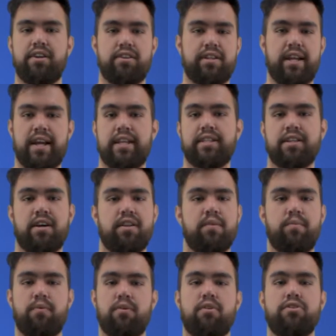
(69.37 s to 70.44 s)
your desk, on the
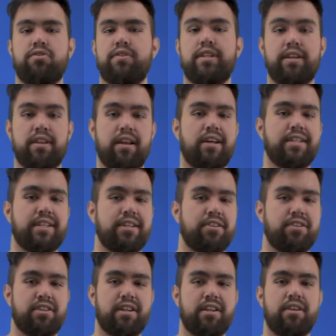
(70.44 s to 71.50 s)
porch, or in the closet, your
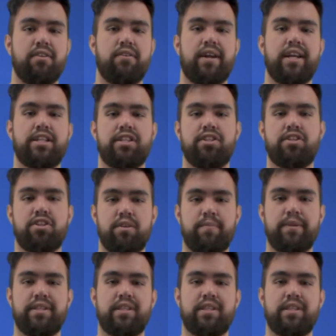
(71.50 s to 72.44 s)
studying location should be